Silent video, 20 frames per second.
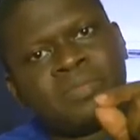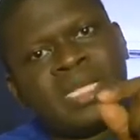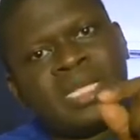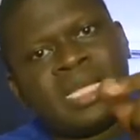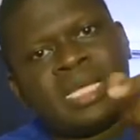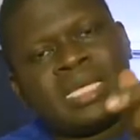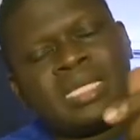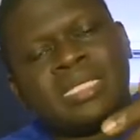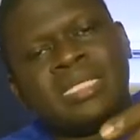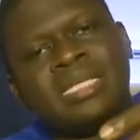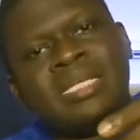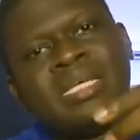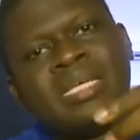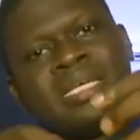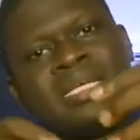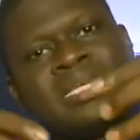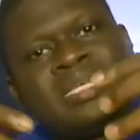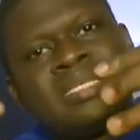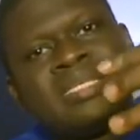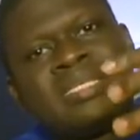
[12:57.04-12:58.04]
in
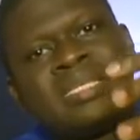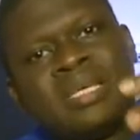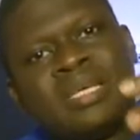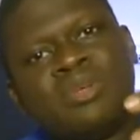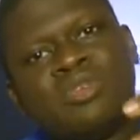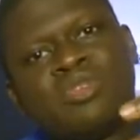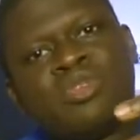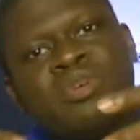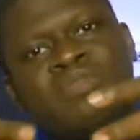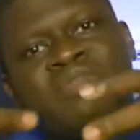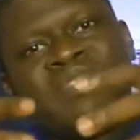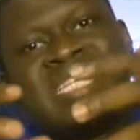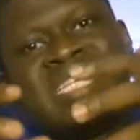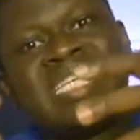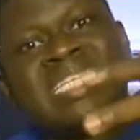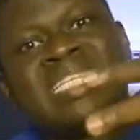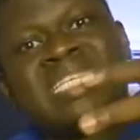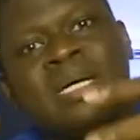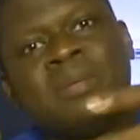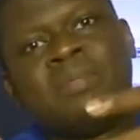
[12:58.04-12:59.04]
sales of
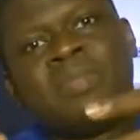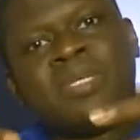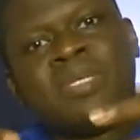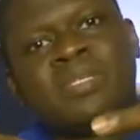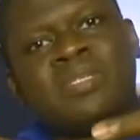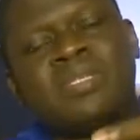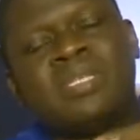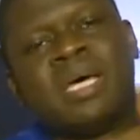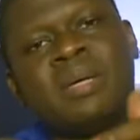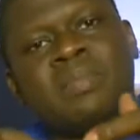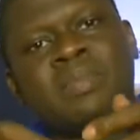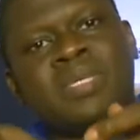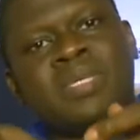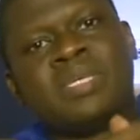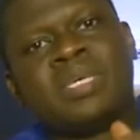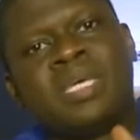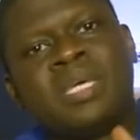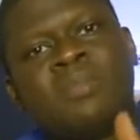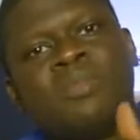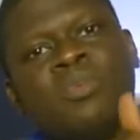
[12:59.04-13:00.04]
database that
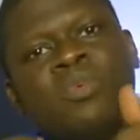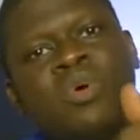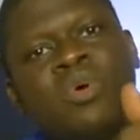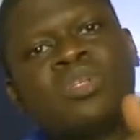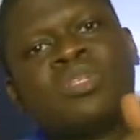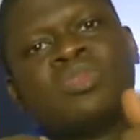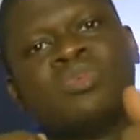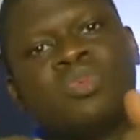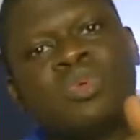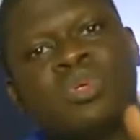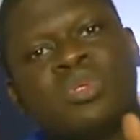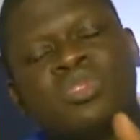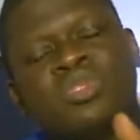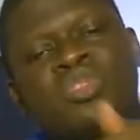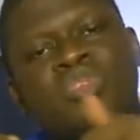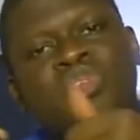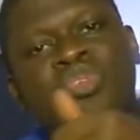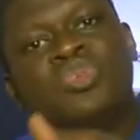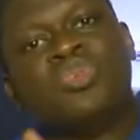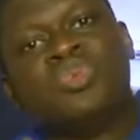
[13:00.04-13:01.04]
became what
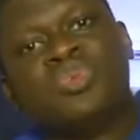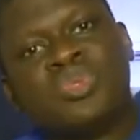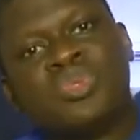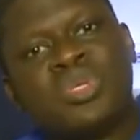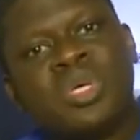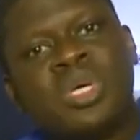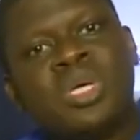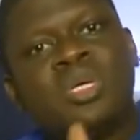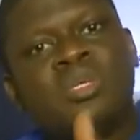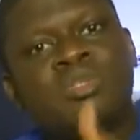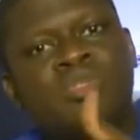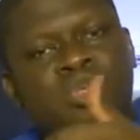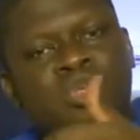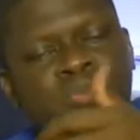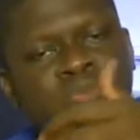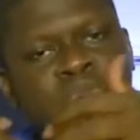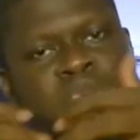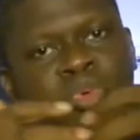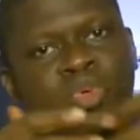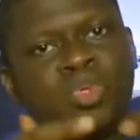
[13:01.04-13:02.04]
was used to
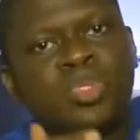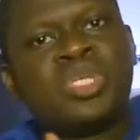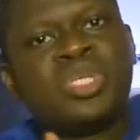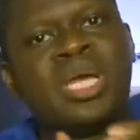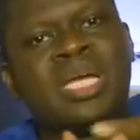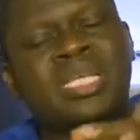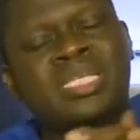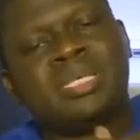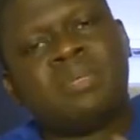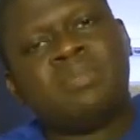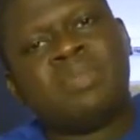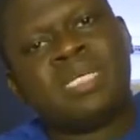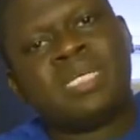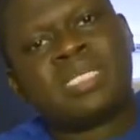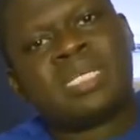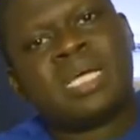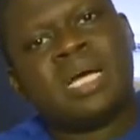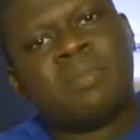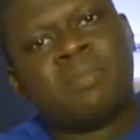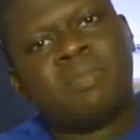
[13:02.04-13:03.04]
push
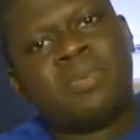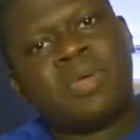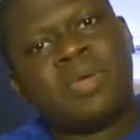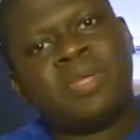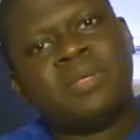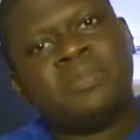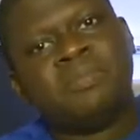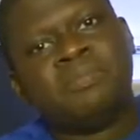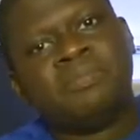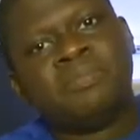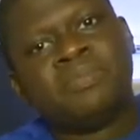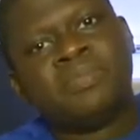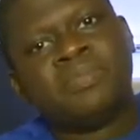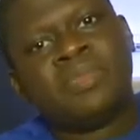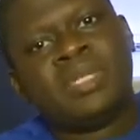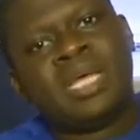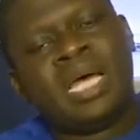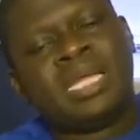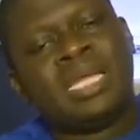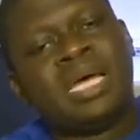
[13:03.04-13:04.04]
SMS campaign.
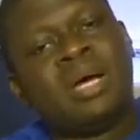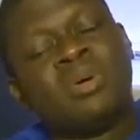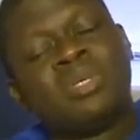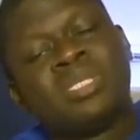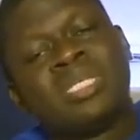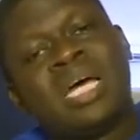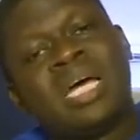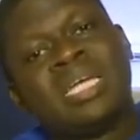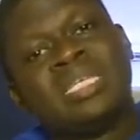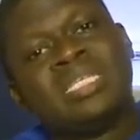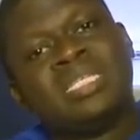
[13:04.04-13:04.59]
And that was how I